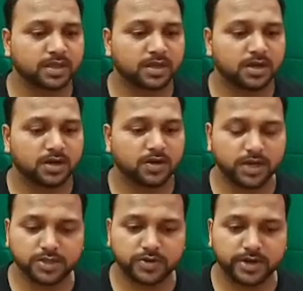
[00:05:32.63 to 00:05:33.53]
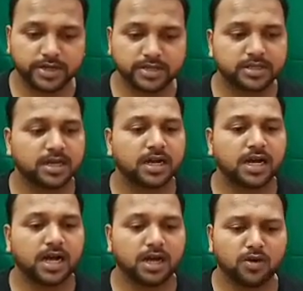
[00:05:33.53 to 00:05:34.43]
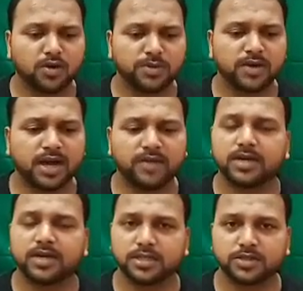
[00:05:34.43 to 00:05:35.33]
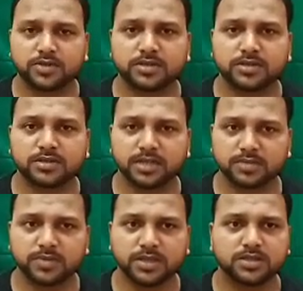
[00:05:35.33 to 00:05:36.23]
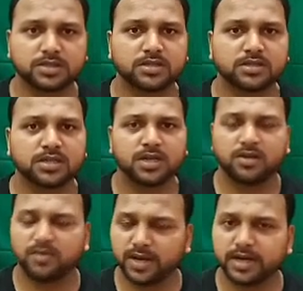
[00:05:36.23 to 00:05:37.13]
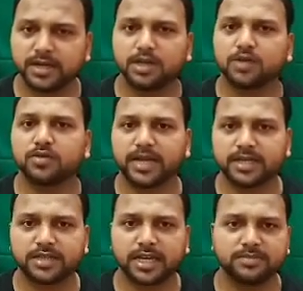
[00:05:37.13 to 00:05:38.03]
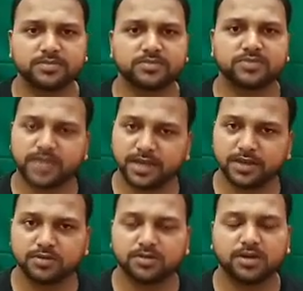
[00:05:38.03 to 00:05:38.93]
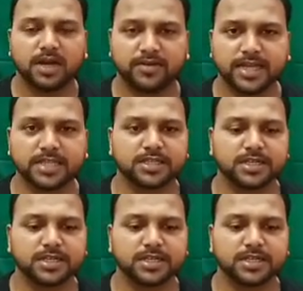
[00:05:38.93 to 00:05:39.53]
Okay students, I hope you have understood this much. We will continue next time. Thank you. Have a nice day.